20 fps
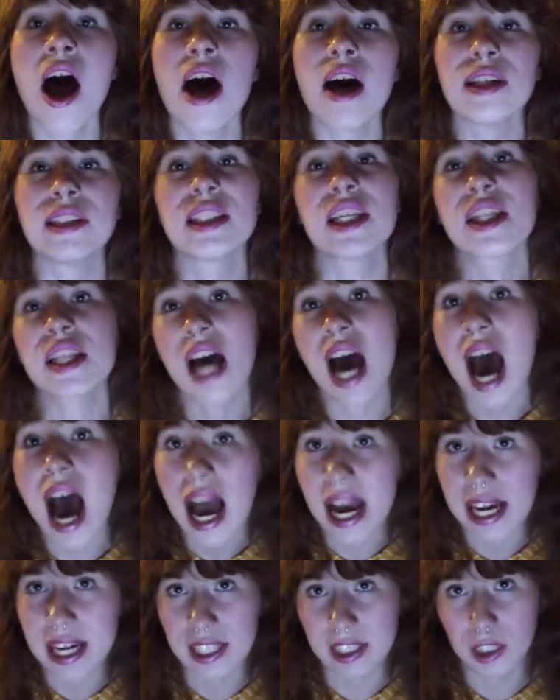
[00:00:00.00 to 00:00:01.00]
to the
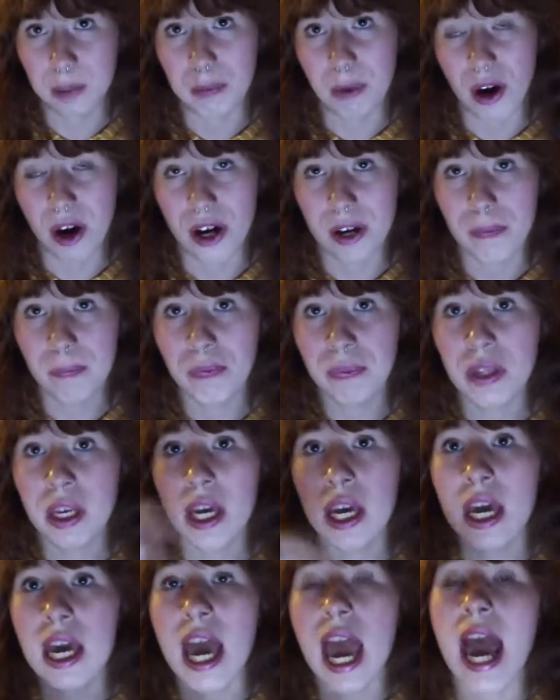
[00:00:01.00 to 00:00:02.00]
highest part.
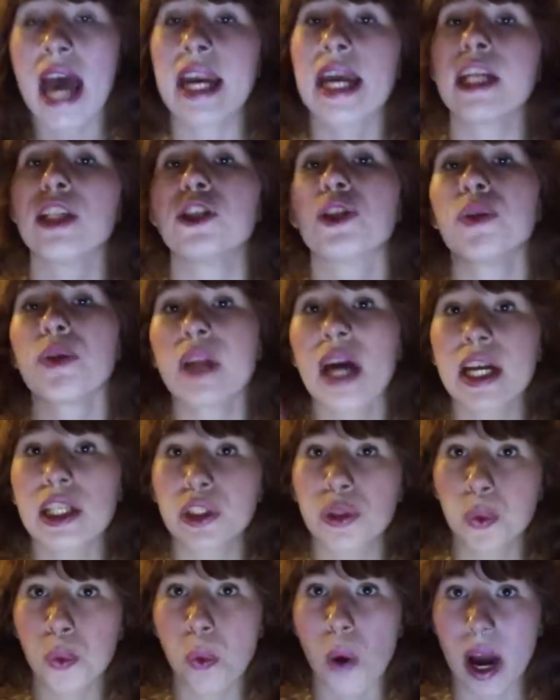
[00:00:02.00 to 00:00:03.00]
And I do that
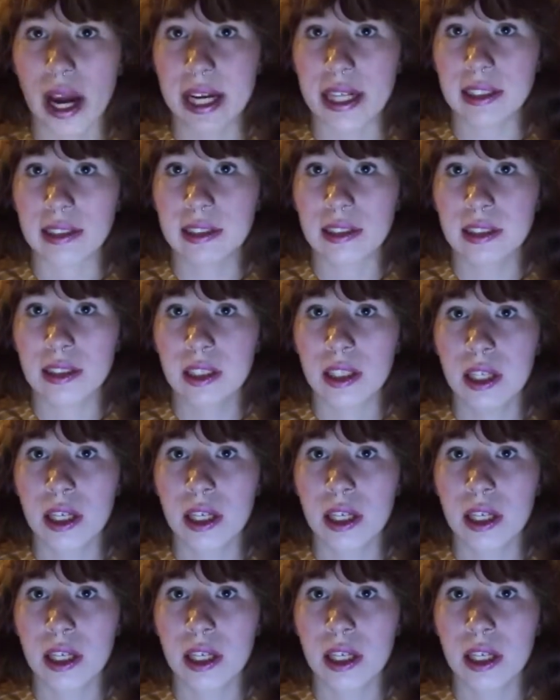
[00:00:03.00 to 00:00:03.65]
twice